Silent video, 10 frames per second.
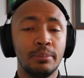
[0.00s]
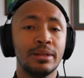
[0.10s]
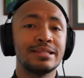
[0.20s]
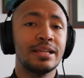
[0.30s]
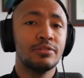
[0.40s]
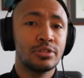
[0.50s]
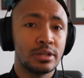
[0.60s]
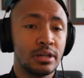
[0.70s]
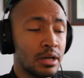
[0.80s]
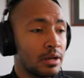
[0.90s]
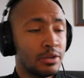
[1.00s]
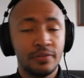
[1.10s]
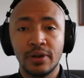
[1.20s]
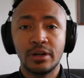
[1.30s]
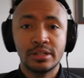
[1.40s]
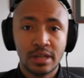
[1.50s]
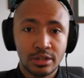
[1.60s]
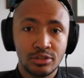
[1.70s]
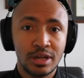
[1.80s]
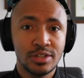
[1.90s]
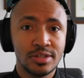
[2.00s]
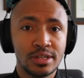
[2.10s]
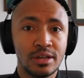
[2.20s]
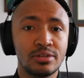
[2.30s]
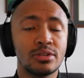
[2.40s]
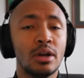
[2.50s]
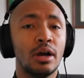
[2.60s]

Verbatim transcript: plus levels to your various conjuration skills